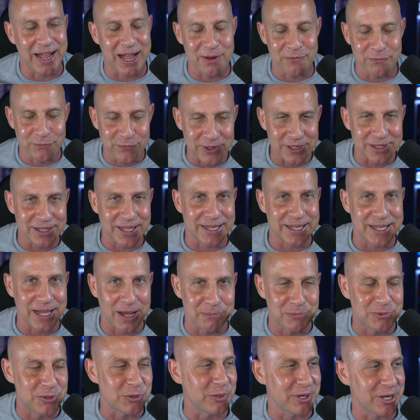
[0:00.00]
I feel like
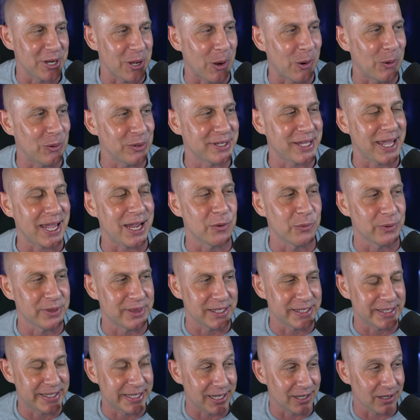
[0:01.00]
I'm doing okay with
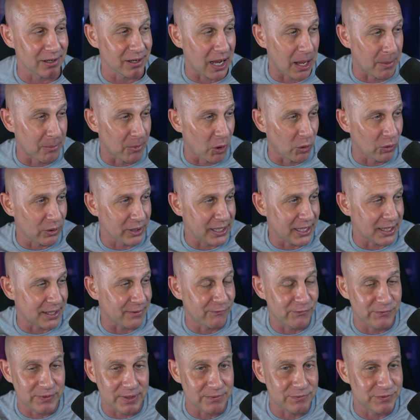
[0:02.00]
the gear. I'm only at
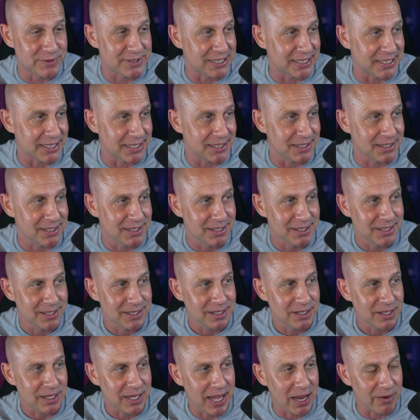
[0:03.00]
15.
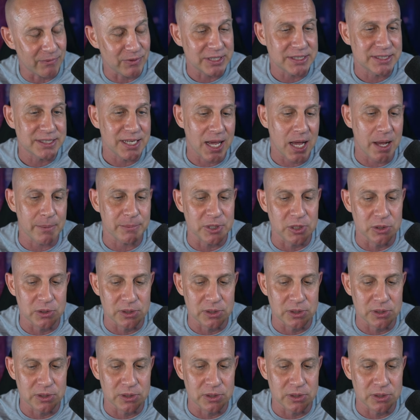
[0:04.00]
Every time you